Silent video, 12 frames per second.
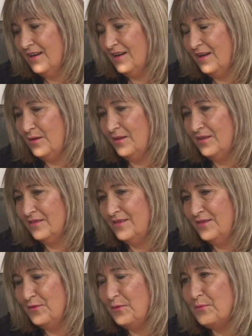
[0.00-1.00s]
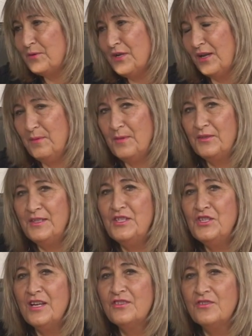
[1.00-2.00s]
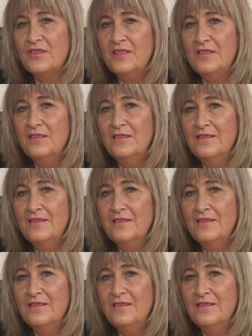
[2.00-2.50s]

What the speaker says: We were talking about this yesterday.